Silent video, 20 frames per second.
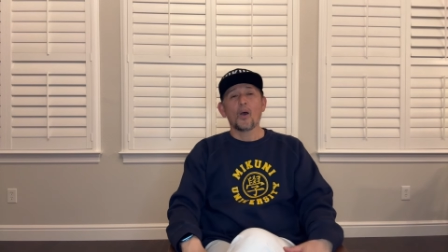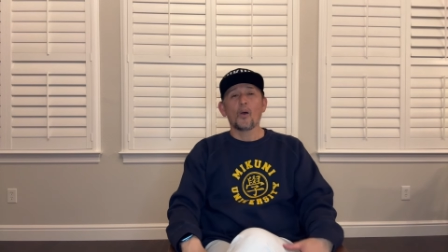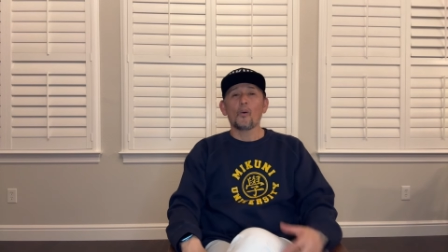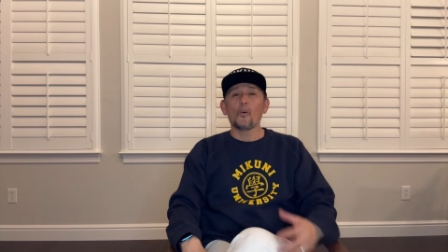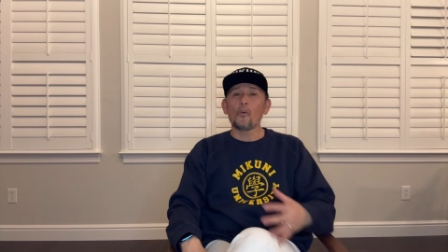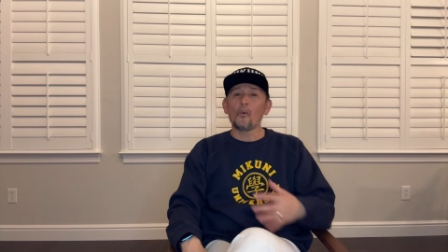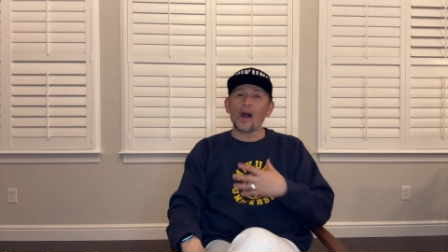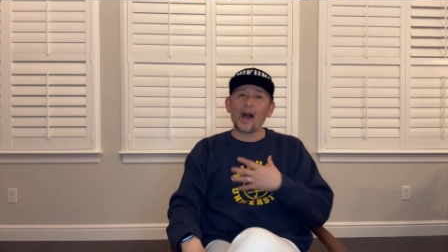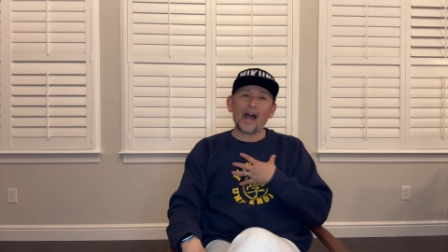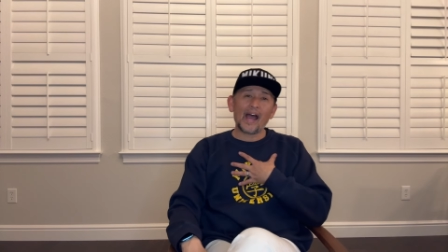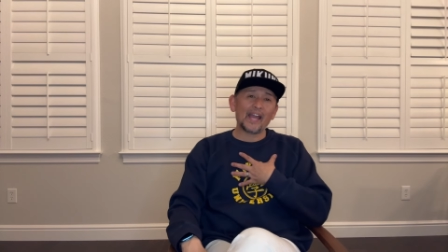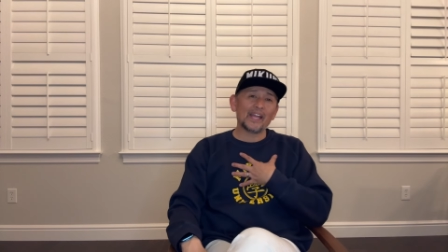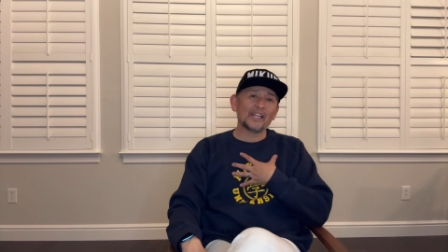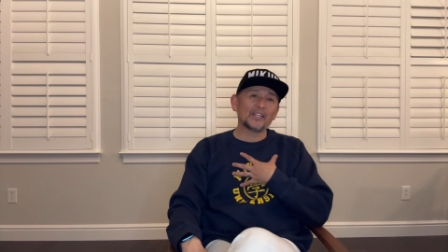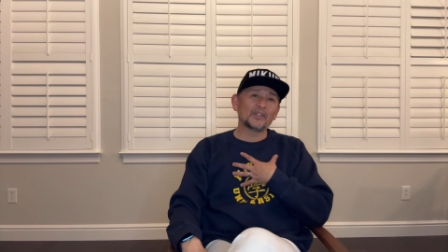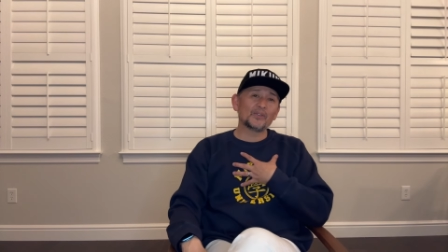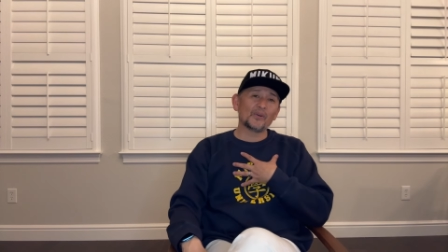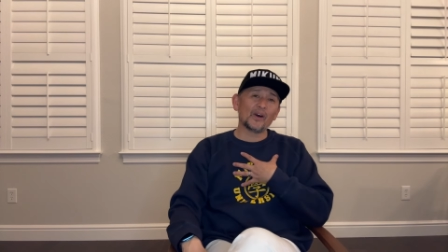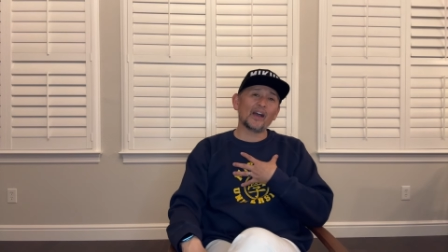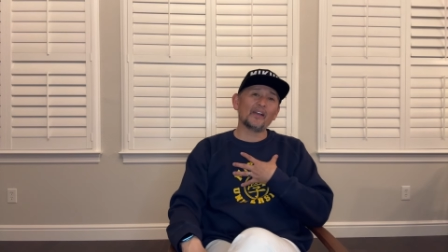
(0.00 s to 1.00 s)

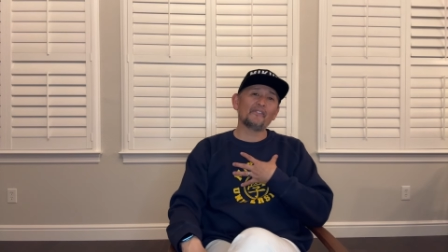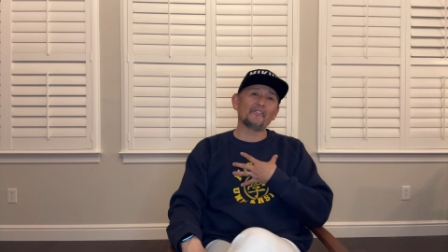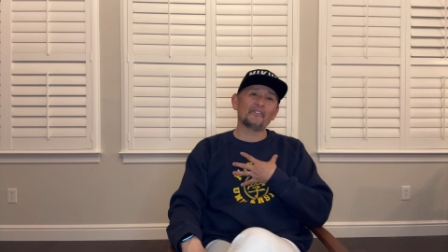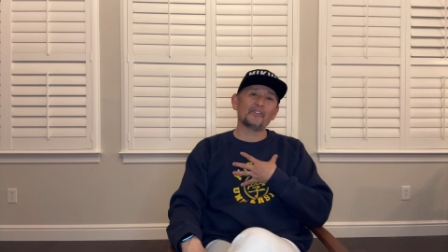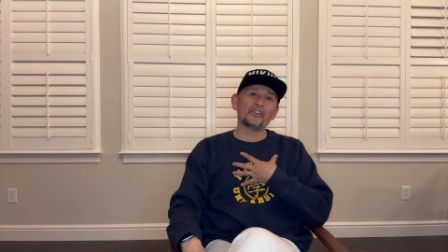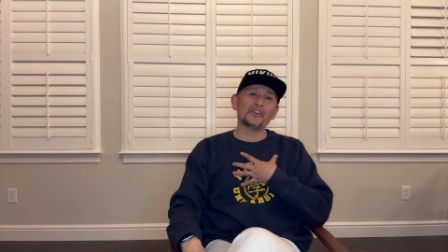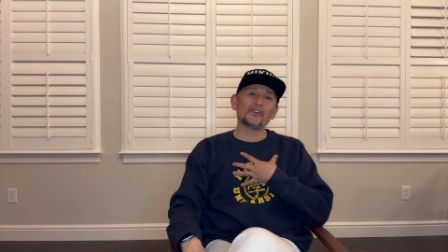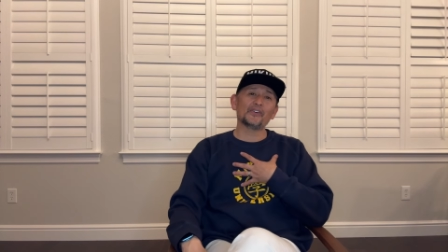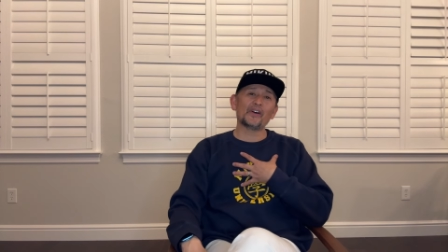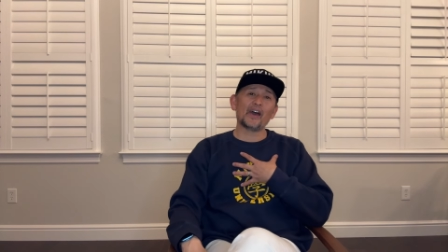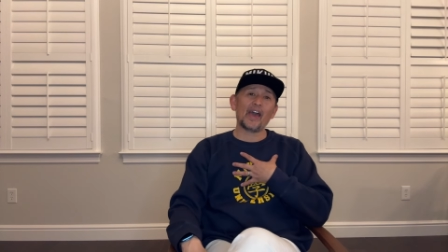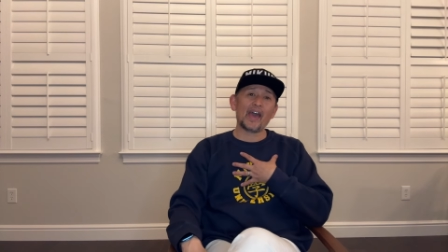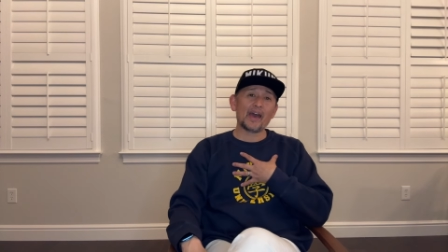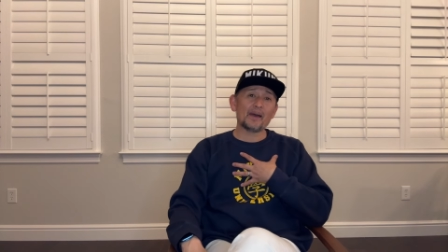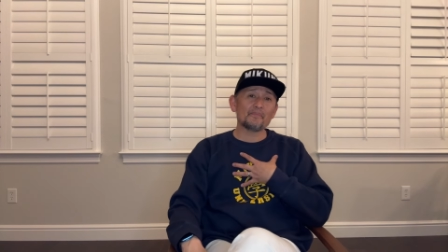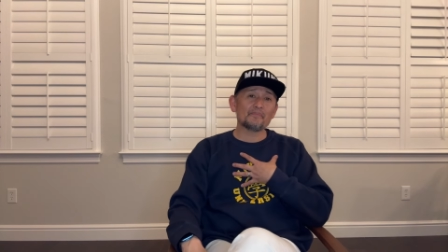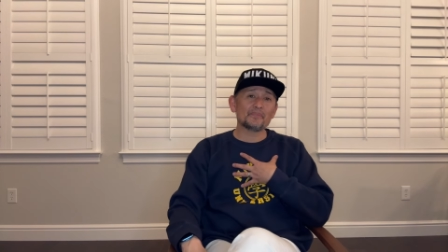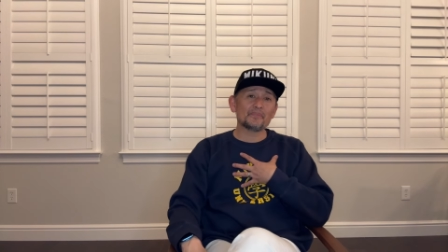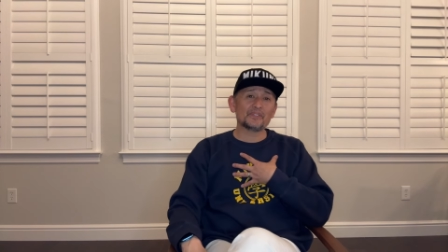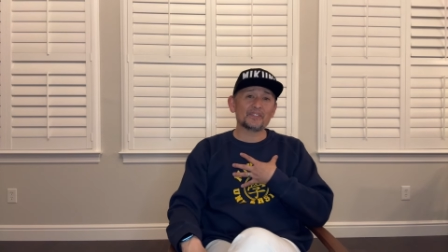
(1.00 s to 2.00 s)
Why do I feel
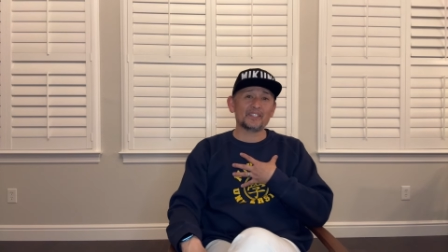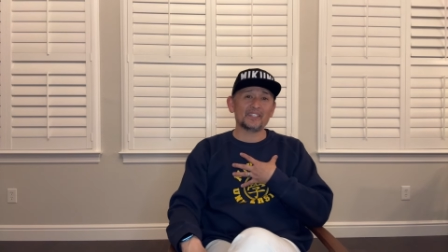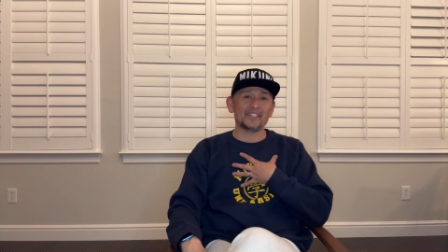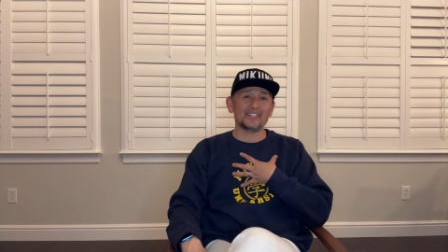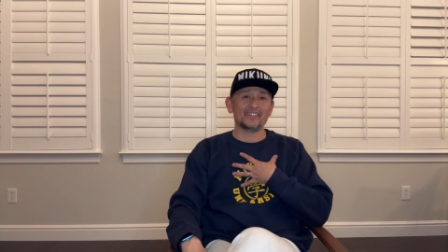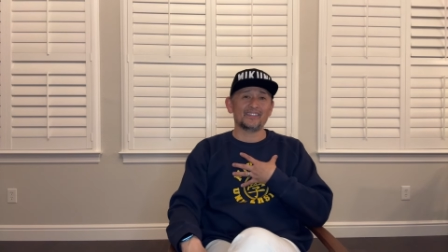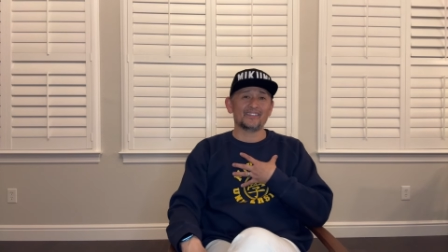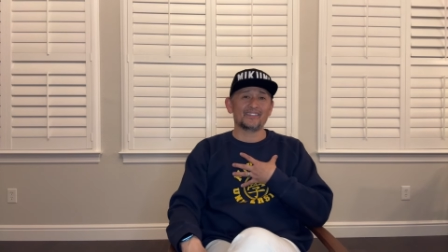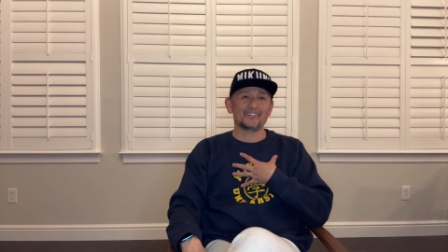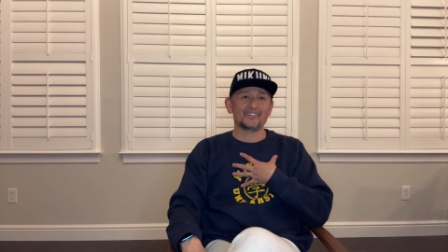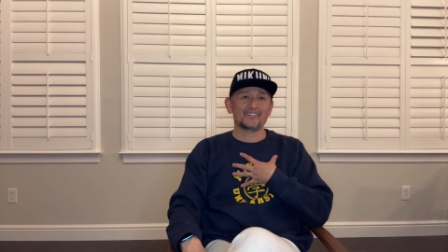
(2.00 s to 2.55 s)
empty?